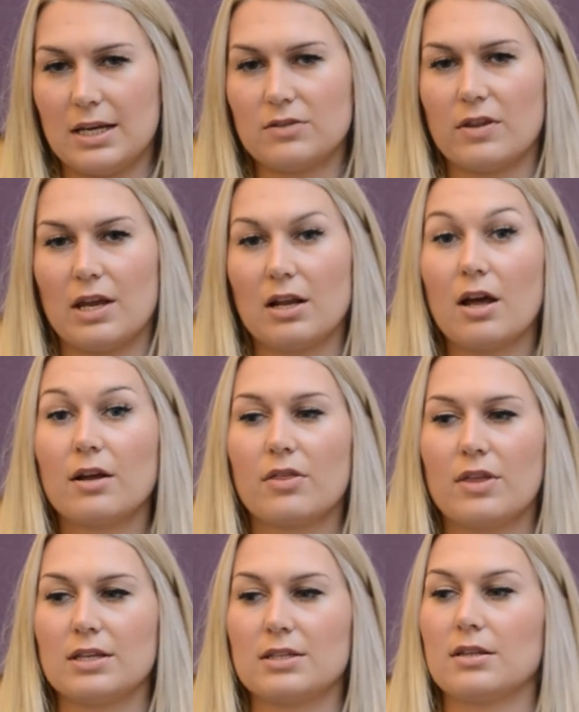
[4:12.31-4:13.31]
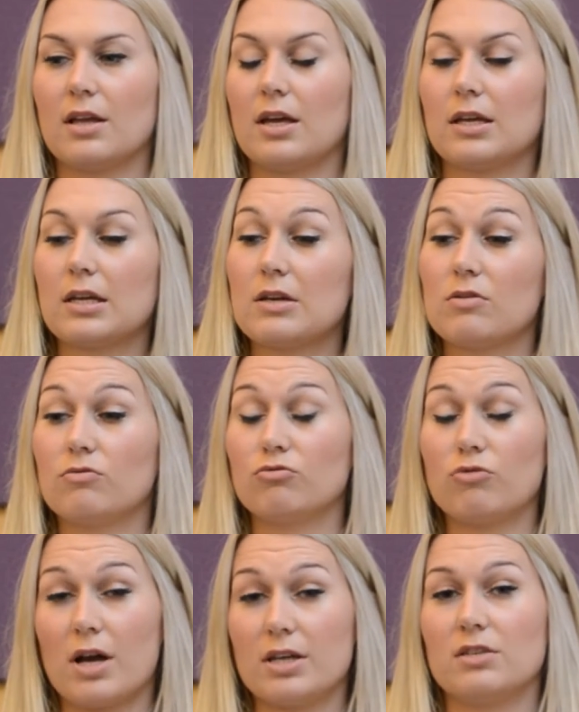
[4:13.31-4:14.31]
So they liked things like
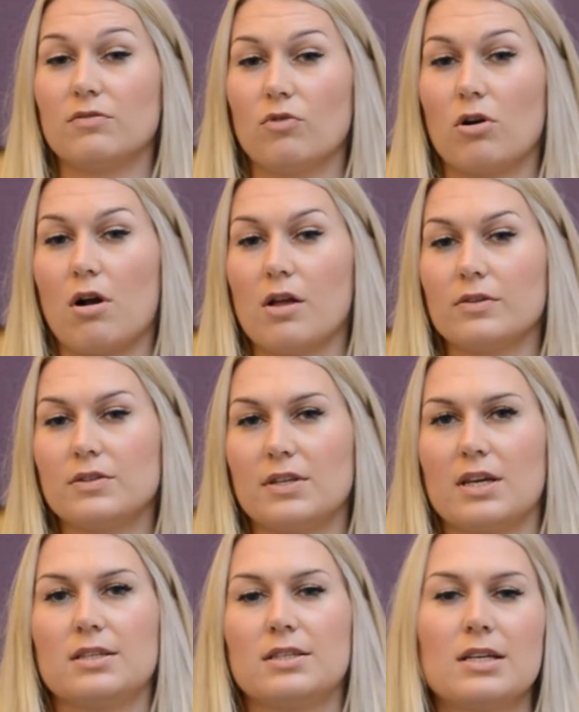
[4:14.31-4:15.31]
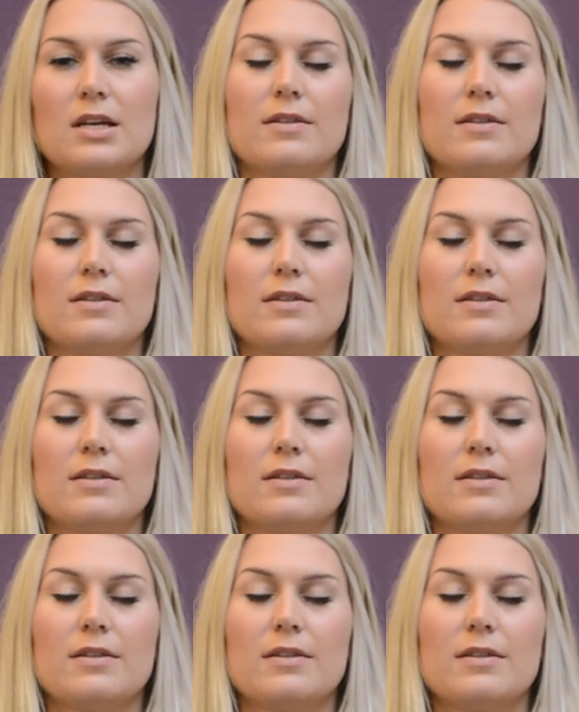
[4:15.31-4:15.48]
right and wrong answers.